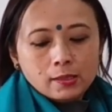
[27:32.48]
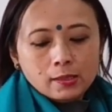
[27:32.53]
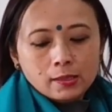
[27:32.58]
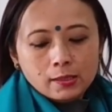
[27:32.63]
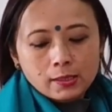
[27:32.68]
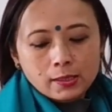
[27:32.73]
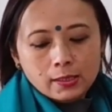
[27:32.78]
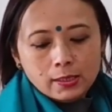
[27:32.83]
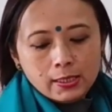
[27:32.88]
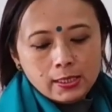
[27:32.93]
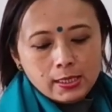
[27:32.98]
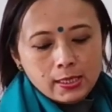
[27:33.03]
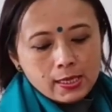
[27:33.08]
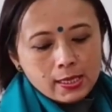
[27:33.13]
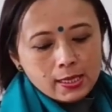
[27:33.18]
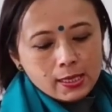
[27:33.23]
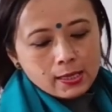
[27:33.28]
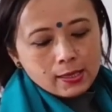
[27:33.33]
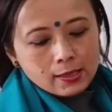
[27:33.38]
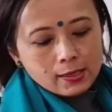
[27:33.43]

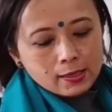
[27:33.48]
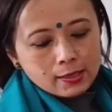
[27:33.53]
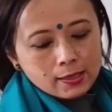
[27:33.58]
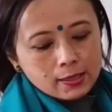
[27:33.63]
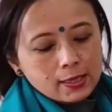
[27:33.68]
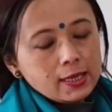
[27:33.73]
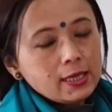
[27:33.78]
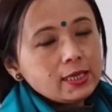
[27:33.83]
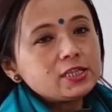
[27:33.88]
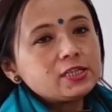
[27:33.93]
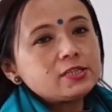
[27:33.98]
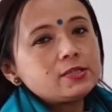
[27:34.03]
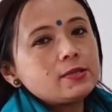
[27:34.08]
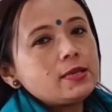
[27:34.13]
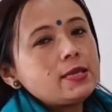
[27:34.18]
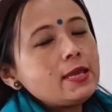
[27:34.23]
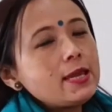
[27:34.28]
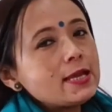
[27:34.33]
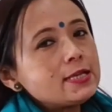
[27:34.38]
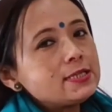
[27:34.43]
He
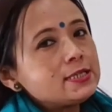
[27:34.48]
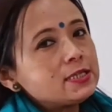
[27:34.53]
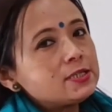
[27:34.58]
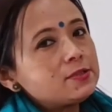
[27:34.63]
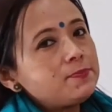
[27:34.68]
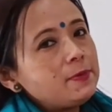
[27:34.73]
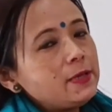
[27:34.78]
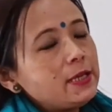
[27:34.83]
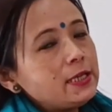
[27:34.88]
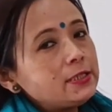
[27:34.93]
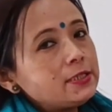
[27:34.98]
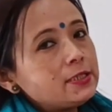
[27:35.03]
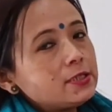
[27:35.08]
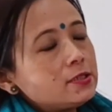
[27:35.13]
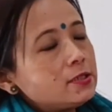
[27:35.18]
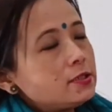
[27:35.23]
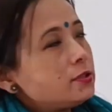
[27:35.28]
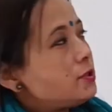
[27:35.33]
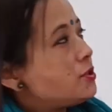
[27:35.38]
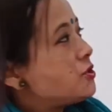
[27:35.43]
has explained
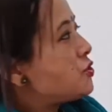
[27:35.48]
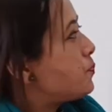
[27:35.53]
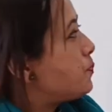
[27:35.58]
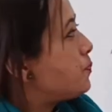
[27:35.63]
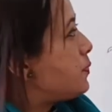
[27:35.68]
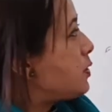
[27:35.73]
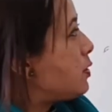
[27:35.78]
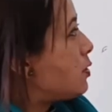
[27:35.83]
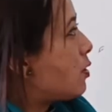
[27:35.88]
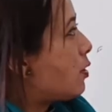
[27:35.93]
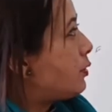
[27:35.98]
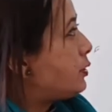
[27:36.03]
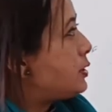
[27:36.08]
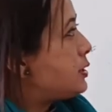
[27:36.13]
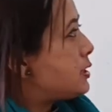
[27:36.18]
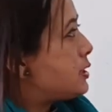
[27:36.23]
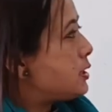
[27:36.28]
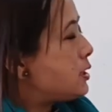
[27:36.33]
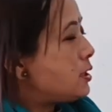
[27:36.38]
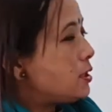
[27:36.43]
the
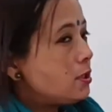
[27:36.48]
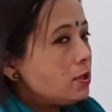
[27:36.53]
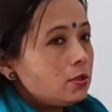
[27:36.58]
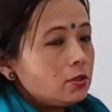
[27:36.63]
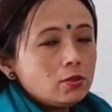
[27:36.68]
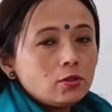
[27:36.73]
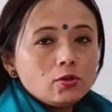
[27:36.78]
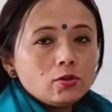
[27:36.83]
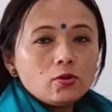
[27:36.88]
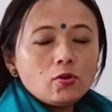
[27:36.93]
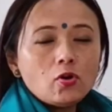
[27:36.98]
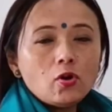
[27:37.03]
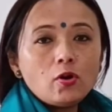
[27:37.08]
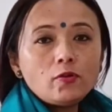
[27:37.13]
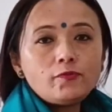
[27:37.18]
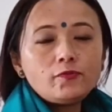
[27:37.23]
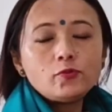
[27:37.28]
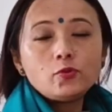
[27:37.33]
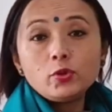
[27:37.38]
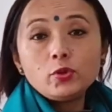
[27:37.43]
superiority
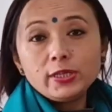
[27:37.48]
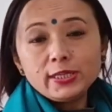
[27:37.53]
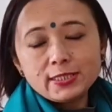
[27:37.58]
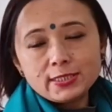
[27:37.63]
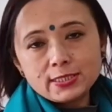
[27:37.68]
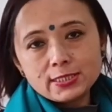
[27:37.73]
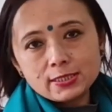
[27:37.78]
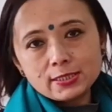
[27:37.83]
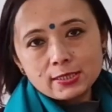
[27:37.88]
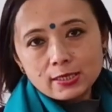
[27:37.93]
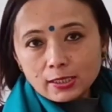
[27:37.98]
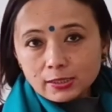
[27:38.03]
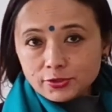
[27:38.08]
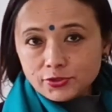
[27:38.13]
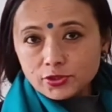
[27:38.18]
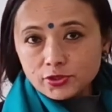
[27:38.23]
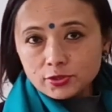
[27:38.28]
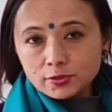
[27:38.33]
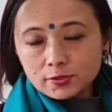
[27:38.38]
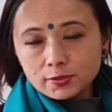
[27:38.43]
of Oriental
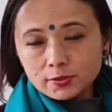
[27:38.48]
culture,